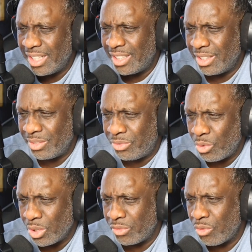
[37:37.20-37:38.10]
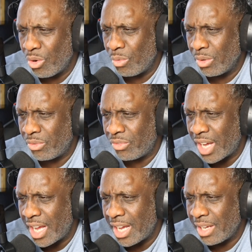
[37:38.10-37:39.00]
44 with
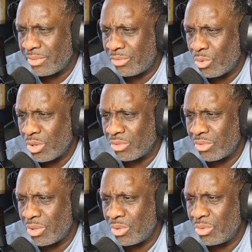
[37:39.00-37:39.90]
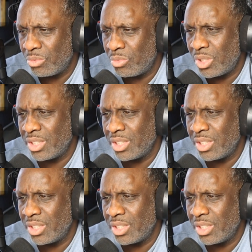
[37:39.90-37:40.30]
5, 4 grown,